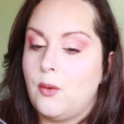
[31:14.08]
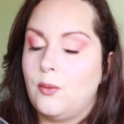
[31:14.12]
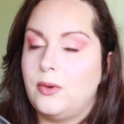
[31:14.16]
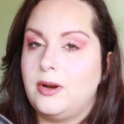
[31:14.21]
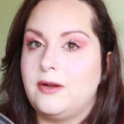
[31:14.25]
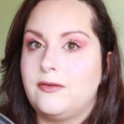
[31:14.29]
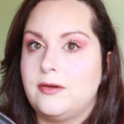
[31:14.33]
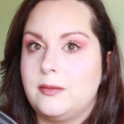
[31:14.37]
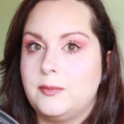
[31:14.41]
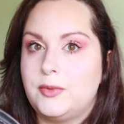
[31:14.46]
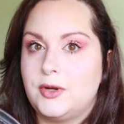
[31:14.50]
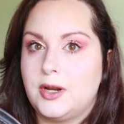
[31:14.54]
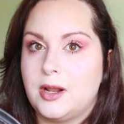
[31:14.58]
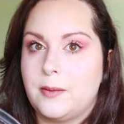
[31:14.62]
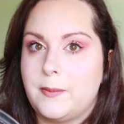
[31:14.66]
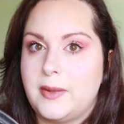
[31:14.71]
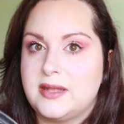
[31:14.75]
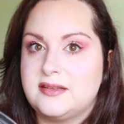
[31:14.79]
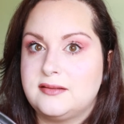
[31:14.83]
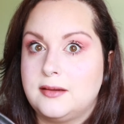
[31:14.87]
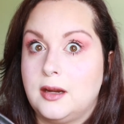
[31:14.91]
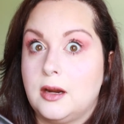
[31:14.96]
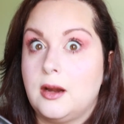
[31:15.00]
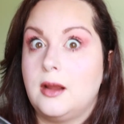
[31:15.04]
Whenever I'm putting in
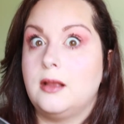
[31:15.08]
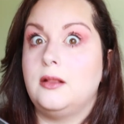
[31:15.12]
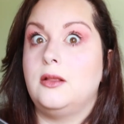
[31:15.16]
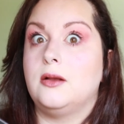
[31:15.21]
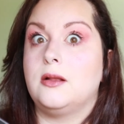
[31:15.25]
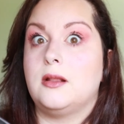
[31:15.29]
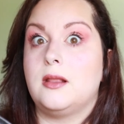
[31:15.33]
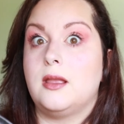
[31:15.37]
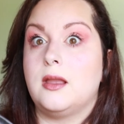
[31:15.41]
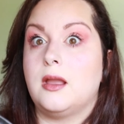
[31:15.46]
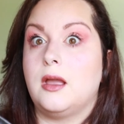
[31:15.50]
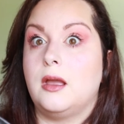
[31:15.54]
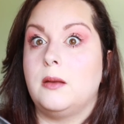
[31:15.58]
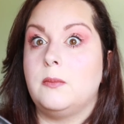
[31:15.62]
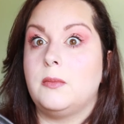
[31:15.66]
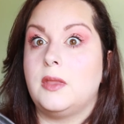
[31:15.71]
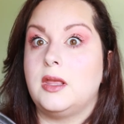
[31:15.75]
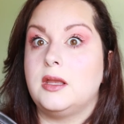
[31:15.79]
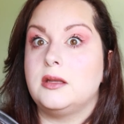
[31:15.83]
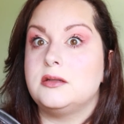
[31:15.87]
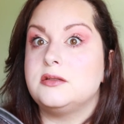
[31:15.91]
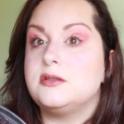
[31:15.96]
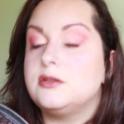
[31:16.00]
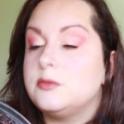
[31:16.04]
mascara, I look like I'm
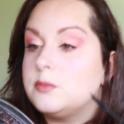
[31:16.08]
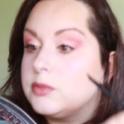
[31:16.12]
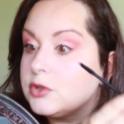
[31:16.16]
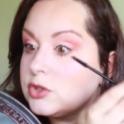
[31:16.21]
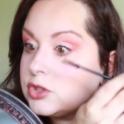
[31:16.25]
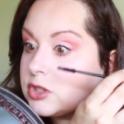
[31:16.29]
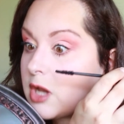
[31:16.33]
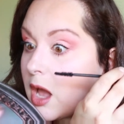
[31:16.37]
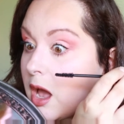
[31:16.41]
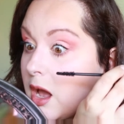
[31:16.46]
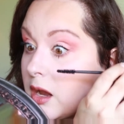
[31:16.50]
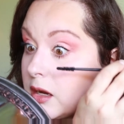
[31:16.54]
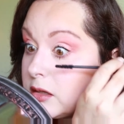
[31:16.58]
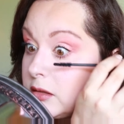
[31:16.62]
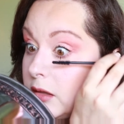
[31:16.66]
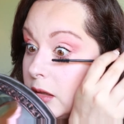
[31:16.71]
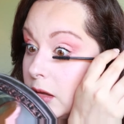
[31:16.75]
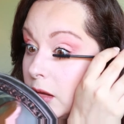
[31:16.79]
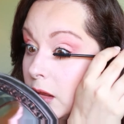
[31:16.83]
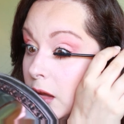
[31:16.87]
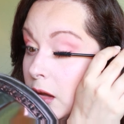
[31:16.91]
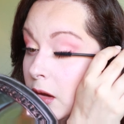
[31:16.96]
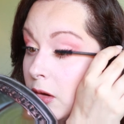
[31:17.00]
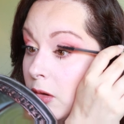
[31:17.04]
like super shocked.
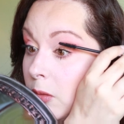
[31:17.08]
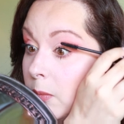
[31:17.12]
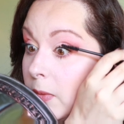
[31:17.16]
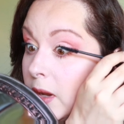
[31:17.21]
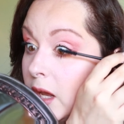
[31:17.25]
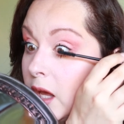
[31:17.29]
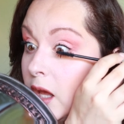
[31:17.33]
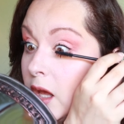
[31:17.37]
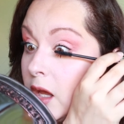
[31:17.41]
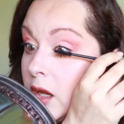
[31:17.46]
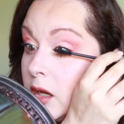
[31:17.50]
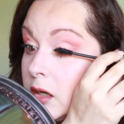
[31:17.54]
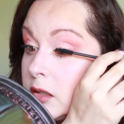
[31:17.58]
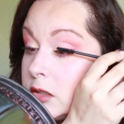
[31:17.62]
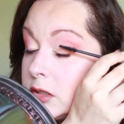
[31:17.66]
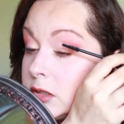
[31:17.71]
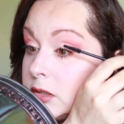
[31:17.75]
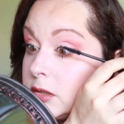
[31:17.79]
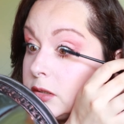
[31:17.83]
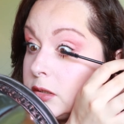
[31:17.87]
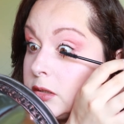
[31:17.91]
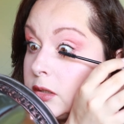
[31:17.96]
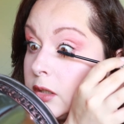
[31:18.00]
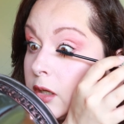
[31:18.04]
Like, oh my
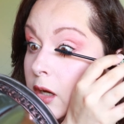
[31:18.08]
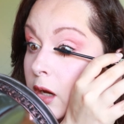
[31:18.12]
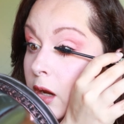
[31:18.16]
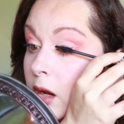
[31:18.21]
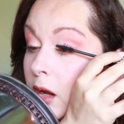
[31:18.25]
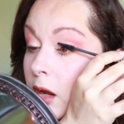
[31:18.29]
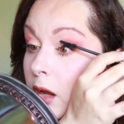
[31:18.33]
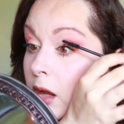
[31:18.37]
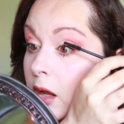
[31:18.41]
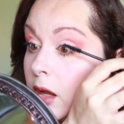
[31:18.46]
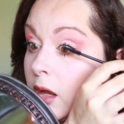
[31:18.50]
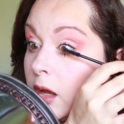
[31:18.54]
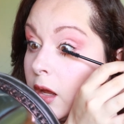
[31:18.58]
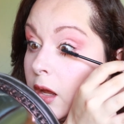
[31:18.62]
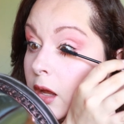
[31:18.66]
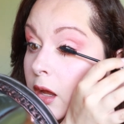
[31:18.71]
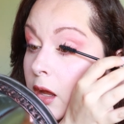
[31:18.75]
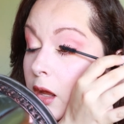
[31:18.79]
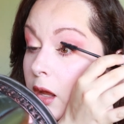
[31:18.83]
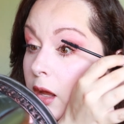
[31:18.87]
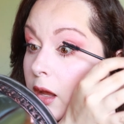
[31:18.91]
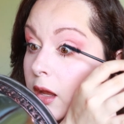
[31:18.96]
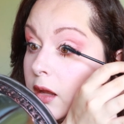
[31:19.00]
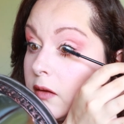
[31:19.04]
gosh,
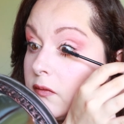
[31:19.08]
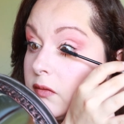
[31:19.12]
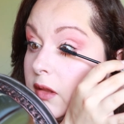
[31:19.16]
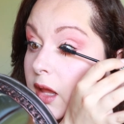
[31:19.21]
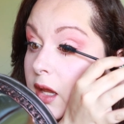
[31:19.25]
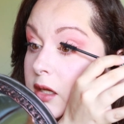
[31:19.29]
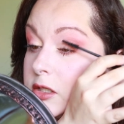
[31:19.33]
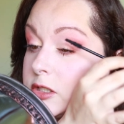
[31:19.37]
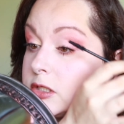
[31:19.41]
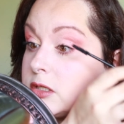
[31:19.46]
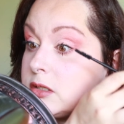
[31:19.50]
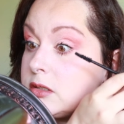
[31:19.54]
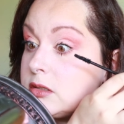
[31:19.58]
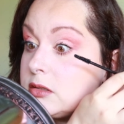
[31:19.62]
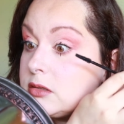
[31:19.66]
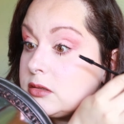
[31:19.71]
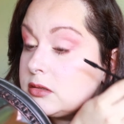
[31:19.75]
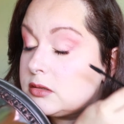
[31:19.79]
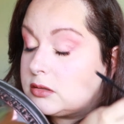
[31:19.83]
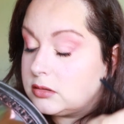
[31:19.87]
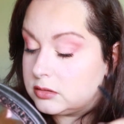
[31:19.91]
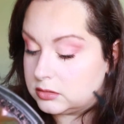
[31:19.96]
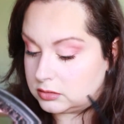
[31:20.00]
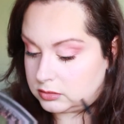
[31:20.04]
I have
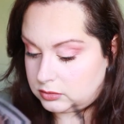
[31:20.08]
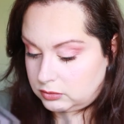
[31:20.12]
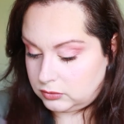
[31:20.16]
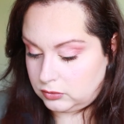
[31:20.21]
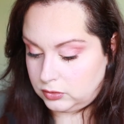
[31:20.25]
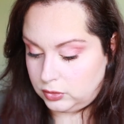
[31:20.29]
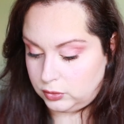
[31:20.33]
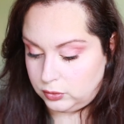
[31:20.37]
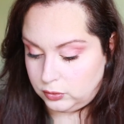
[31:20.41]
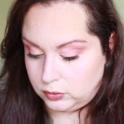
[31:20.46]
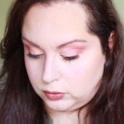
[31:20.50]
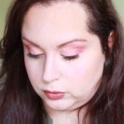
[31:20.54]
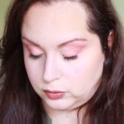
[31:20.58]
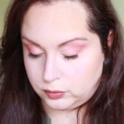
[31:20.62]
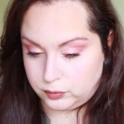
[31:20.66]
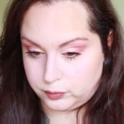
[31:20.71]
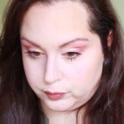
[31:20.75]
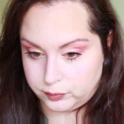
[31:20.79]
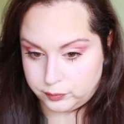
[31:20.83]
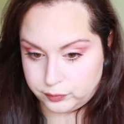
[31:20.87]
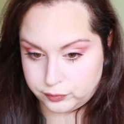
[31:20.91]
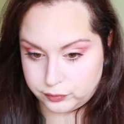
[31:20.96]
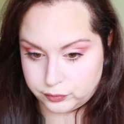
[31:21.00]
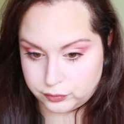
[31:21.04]
lashes. Who knew?
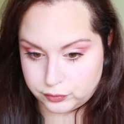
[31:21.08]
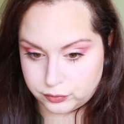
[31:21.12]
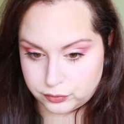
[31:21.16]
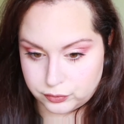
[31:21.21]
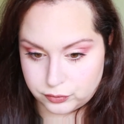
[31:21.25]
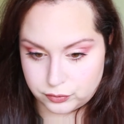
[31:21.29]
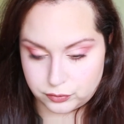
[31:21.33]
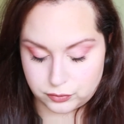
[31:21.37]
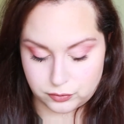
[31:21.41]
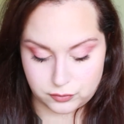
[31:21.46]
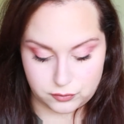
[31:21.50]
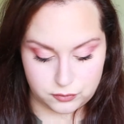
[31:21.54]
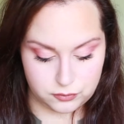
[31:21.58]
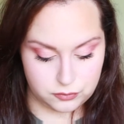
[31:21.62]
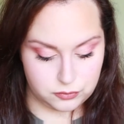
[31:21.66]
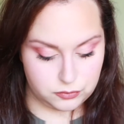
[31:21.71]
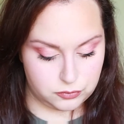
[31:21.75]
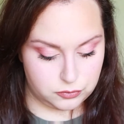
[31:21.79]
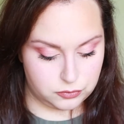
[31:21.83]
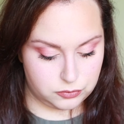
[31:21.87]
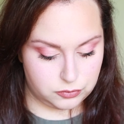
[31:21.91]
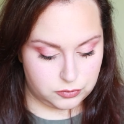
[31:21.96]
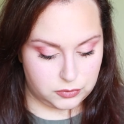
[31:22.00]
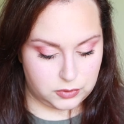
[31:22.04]

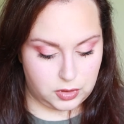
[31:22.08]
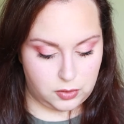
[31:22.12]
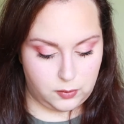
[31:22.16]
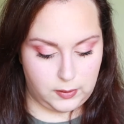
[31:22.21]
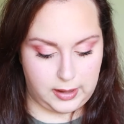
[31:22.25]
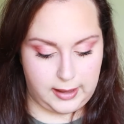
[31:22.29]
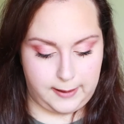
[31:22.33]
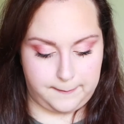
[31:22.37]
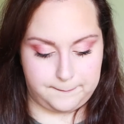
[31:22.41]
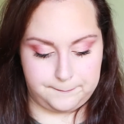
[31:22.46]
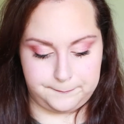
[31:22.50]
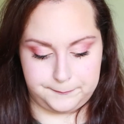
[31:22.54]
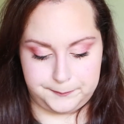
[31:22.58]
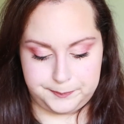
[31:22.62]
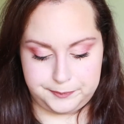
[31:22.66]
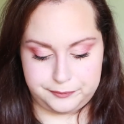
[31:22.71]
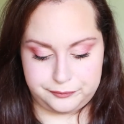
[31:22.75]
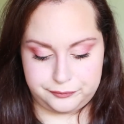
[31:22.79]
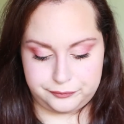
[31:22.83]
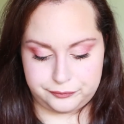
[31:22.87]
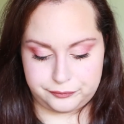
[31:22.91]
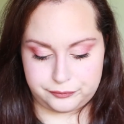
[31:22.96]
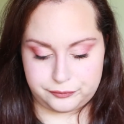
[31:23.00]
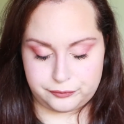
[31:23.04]
Okay,
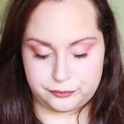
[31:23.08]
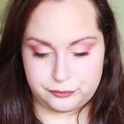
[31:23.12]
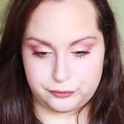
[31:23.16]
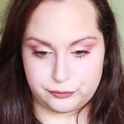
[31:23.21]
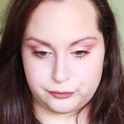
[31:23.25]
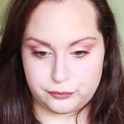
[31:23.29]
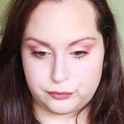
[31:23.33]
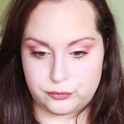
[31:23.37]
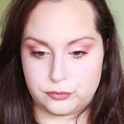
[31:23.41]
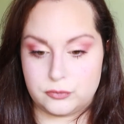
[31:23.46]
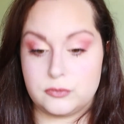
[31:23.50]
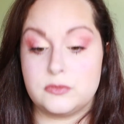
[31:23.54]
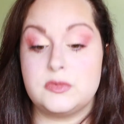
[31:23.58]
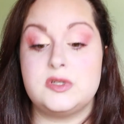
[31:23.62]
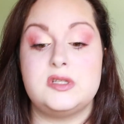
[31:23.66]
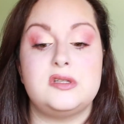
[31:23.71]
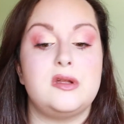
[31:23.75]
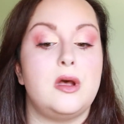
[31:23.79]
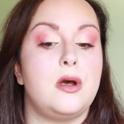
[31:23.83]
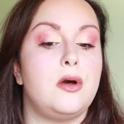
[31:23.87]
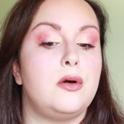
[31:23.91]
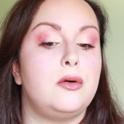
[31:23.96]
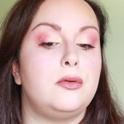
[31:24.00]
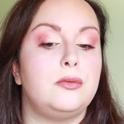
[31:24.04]

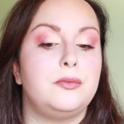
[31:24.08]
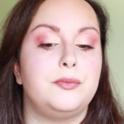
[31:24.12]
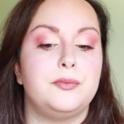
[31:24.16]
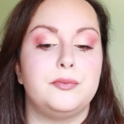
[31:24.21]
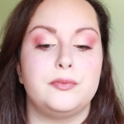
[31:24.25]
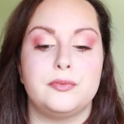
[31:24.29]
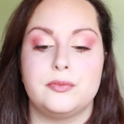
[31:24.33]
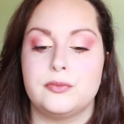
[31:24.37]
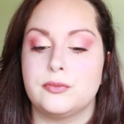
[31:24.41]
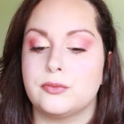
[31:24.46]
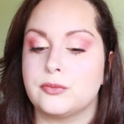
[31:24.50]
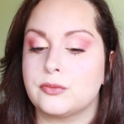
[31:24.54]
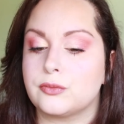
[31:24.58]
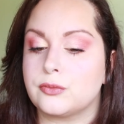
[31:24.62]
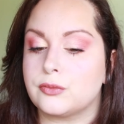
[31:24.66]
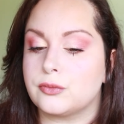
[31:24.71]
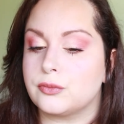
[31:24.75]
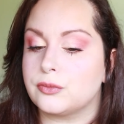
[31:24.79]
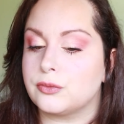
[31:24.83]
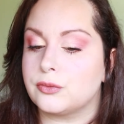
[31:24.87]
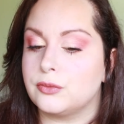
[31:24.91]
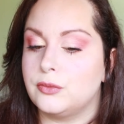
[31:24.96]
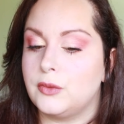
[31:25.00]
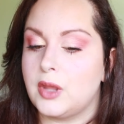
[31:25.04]
so
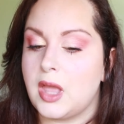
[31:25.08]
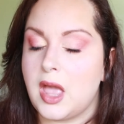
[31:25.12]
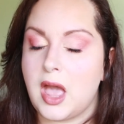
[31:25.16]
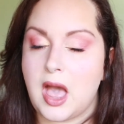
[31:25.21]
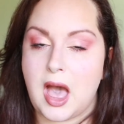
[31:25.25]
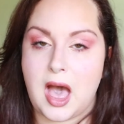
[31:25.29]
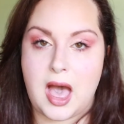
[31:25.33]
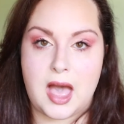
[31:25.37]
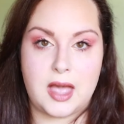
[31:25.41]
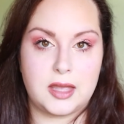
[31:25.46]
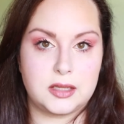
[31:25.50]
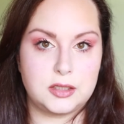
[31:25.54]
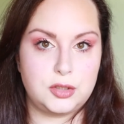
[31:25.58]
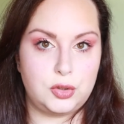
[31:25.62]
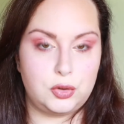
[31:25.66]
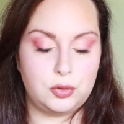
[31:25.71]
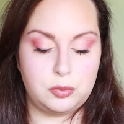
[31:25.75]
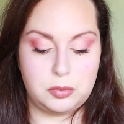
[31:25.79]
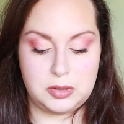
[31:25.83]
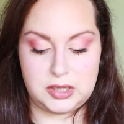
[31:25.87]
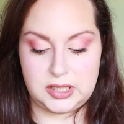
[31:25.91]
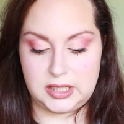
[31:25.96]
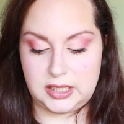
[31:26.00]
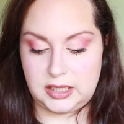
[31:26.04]
I
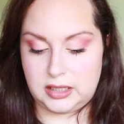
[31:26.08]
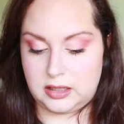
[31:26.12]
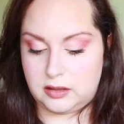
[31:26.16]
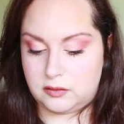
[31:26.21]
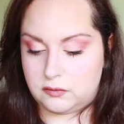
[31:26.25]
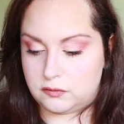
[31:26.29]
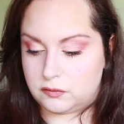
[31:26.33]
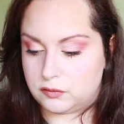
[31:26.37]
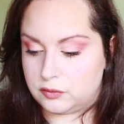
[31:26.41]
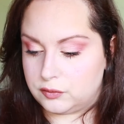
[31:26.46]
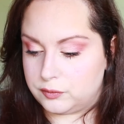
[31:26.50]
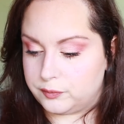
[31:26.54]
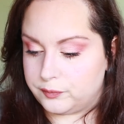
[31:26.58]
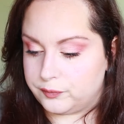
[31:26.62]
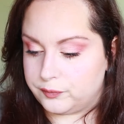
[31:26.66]
do believe